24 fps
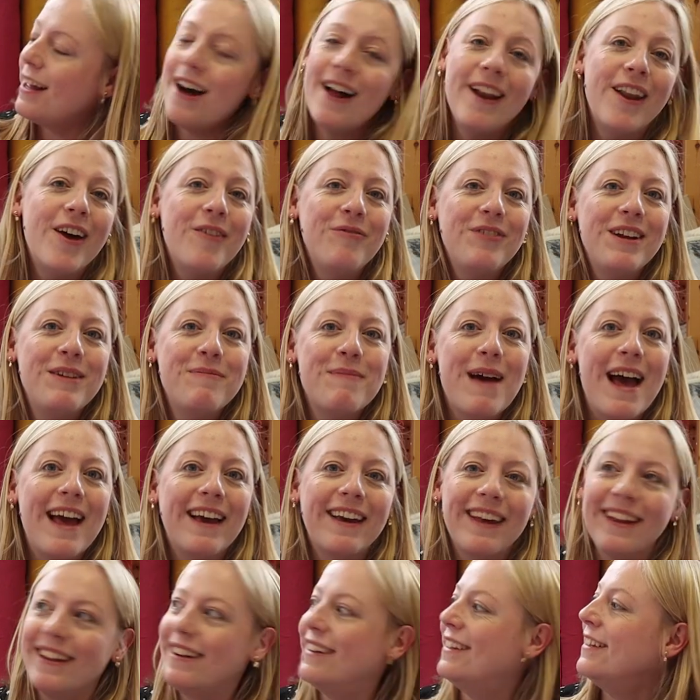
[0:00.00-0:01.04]
our lovely
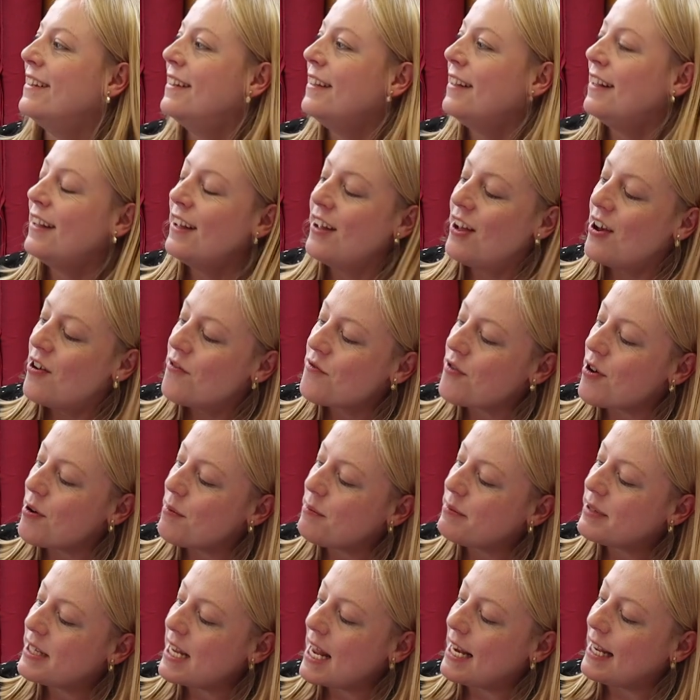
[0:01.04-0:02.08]
Megan,
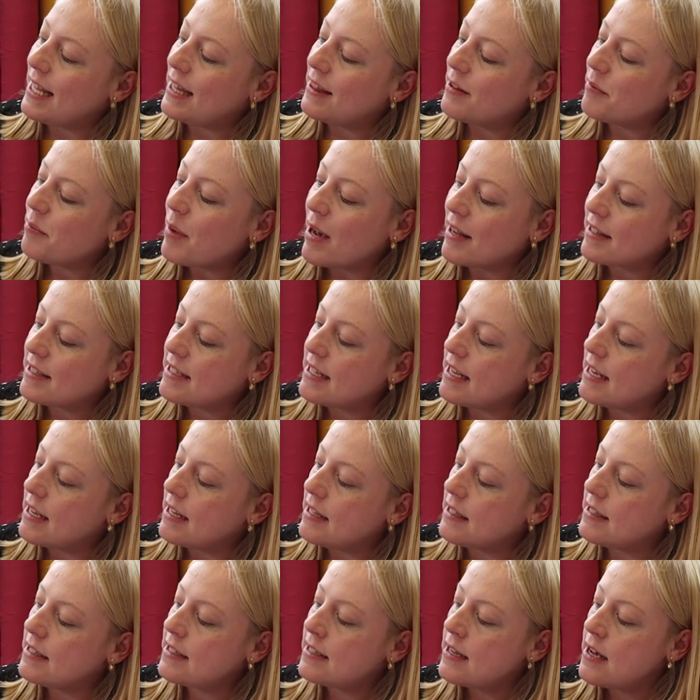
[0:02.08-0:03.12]
from Tilly and the
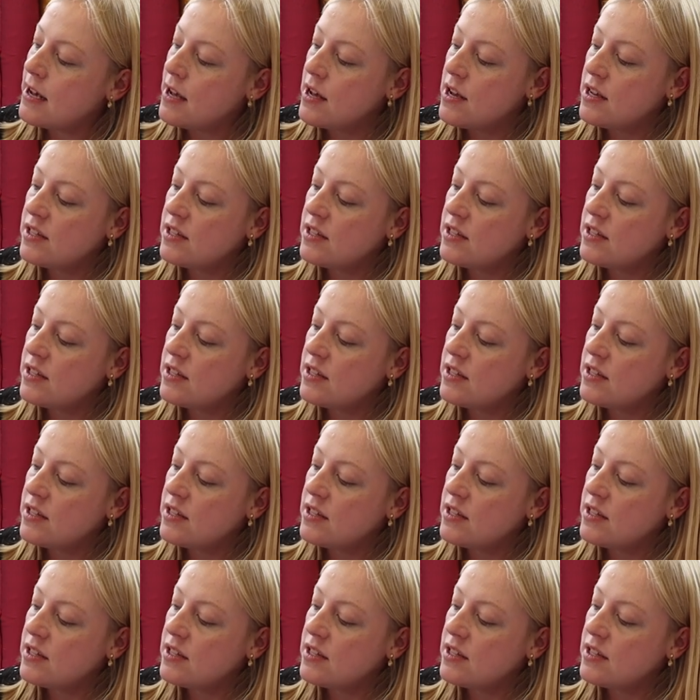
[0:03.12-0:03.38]
Buttons.